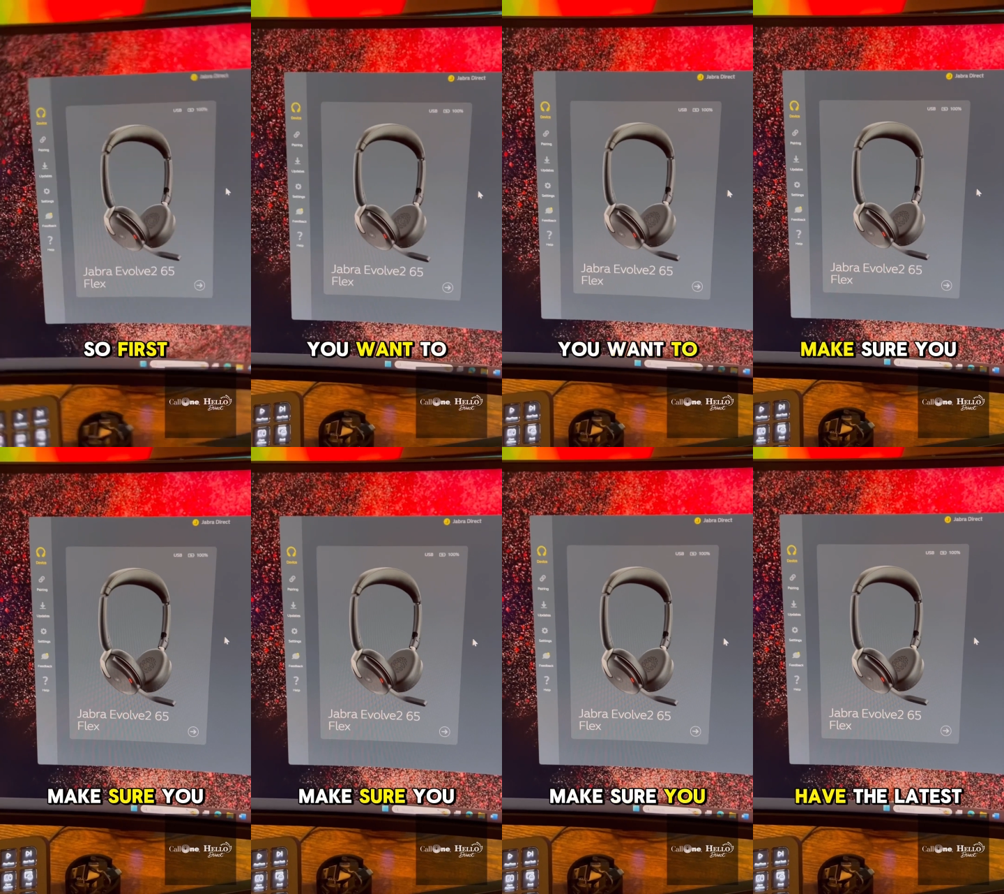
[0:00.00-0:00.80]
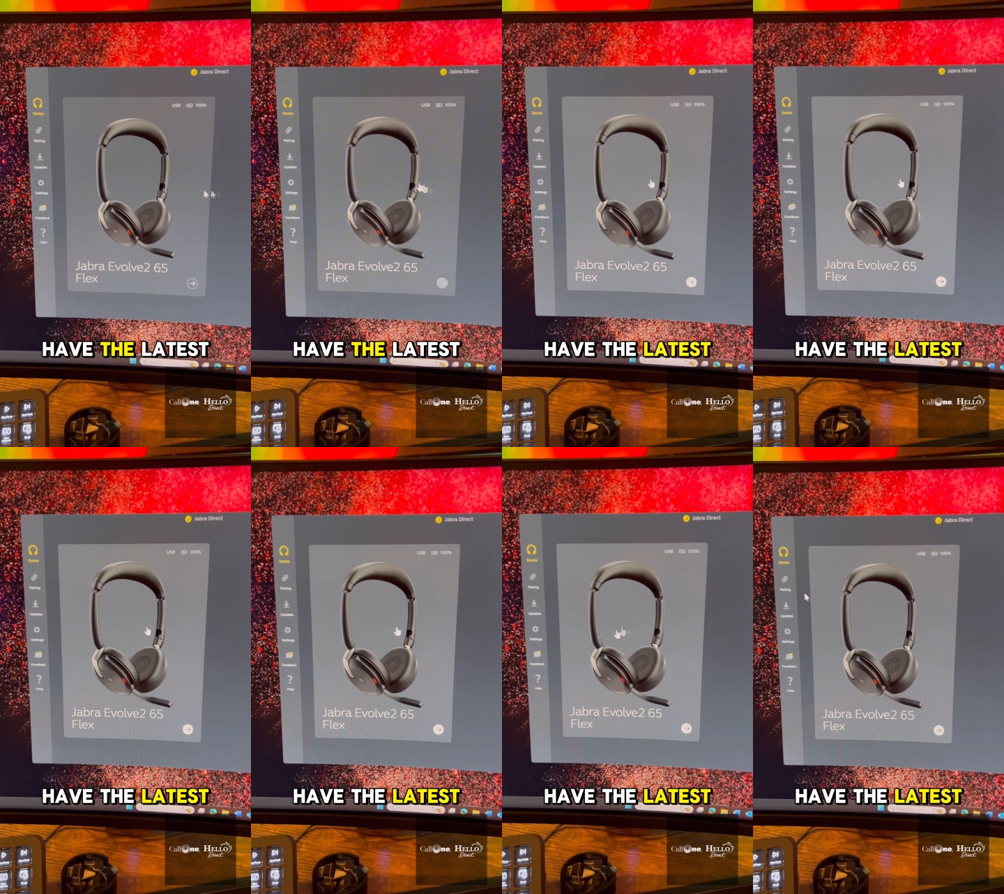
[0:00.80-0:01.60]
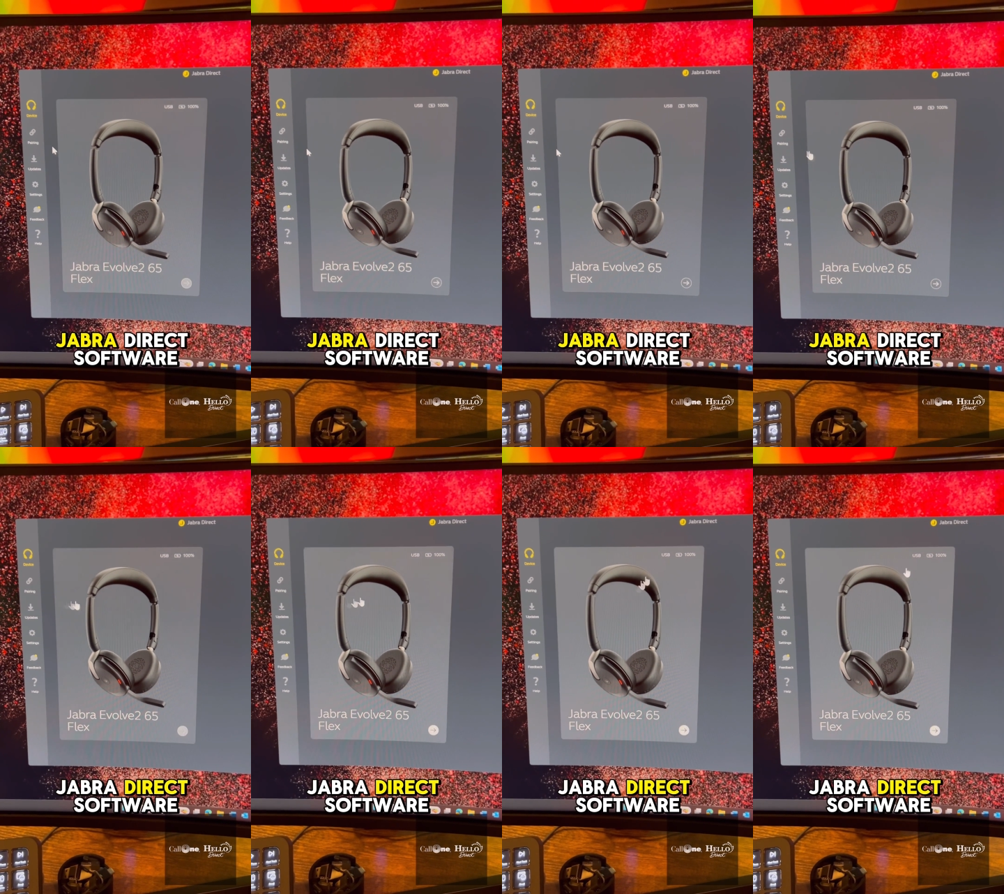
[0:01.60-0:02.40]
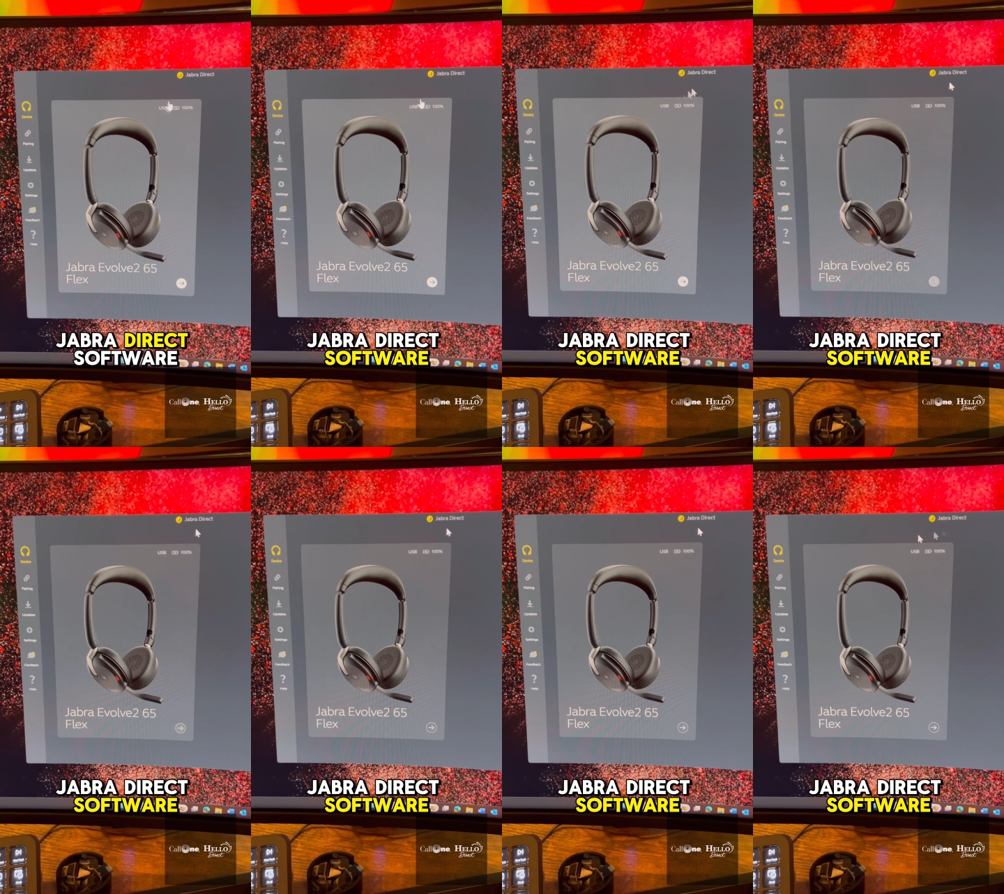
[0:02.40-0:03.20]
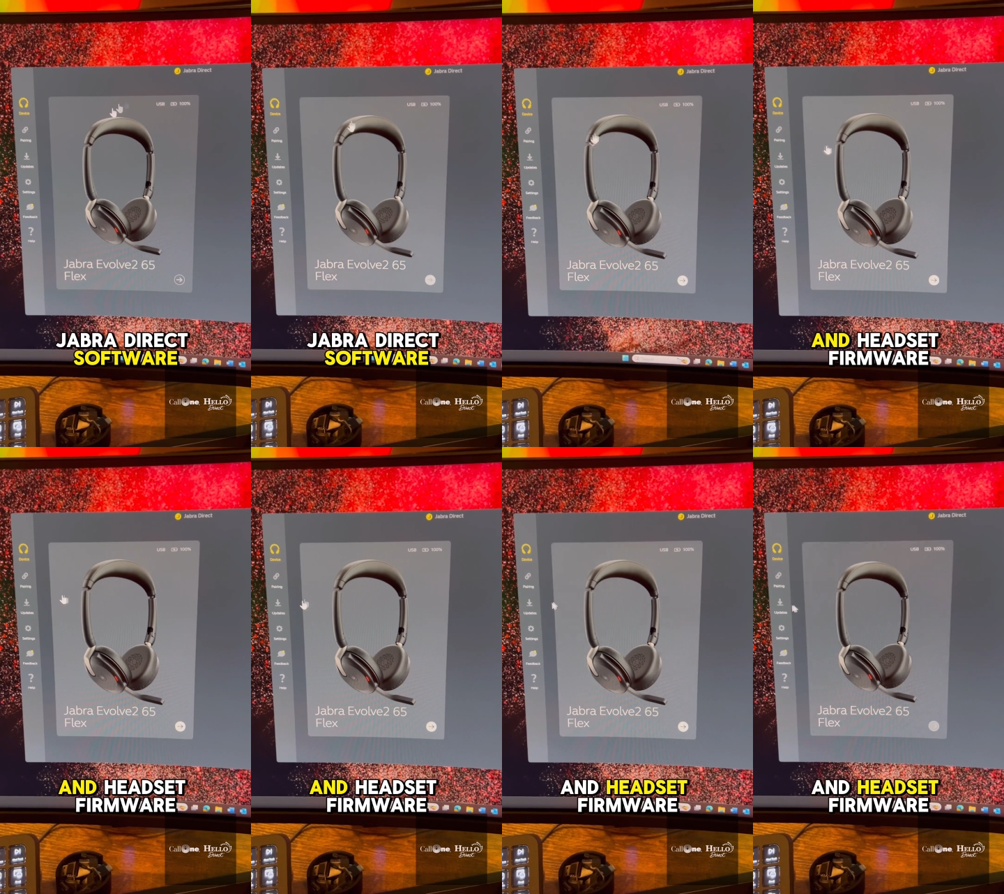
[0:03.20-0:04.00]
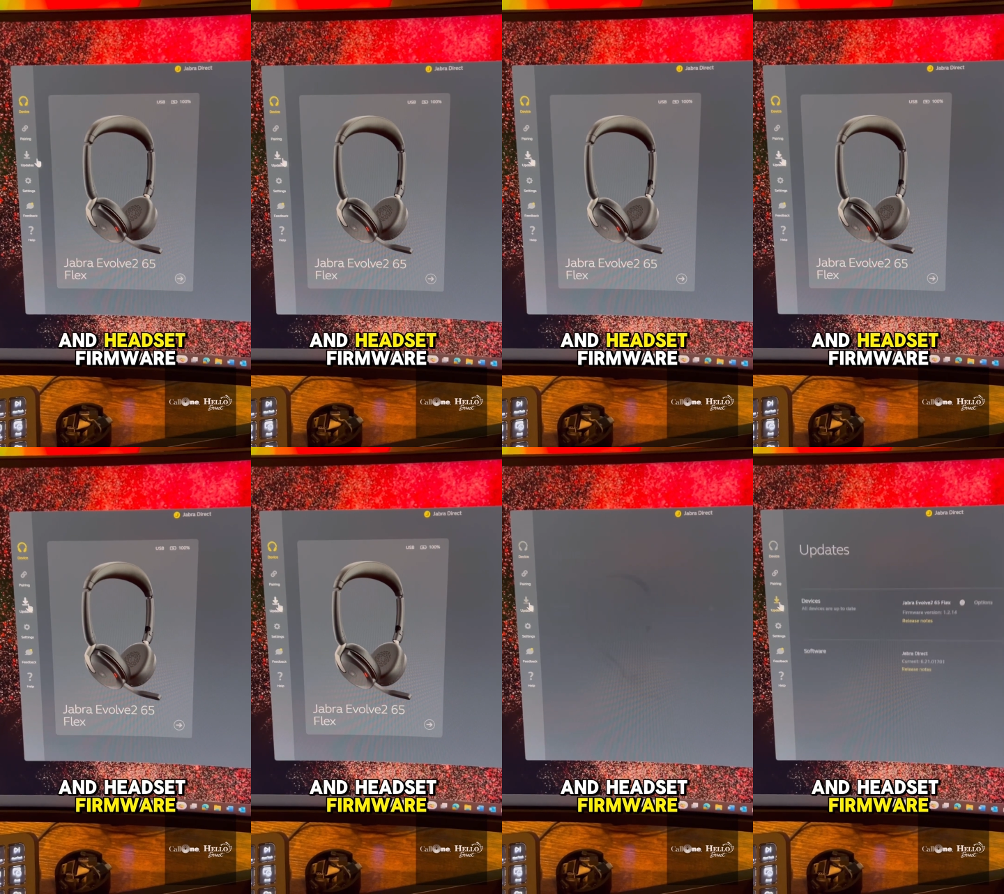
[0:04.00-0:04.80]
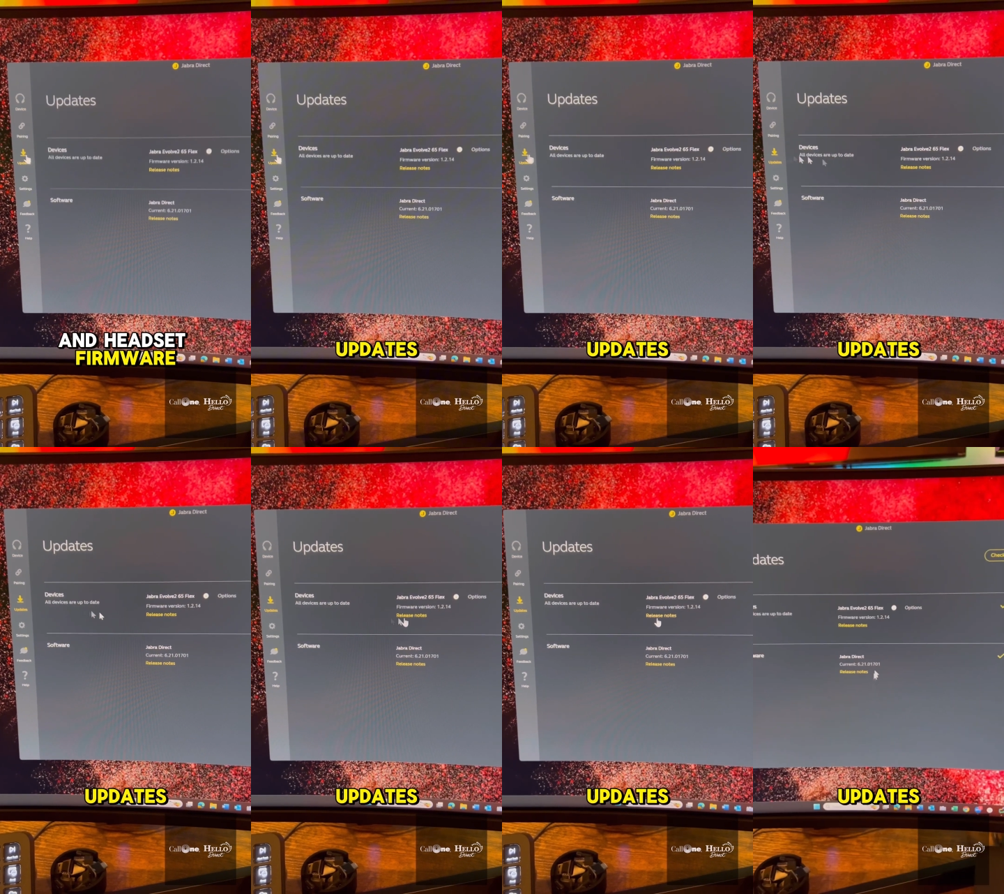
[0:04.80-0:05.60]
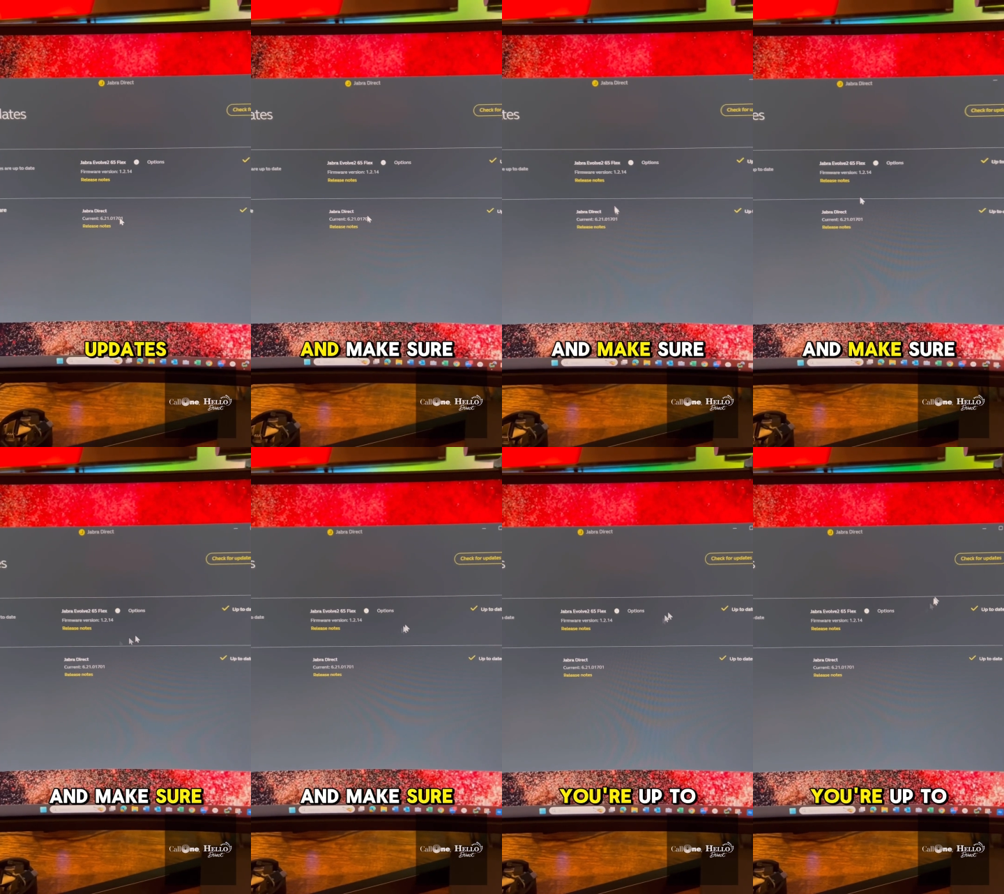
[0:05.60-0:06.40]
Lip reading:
[unreadable: no face in view]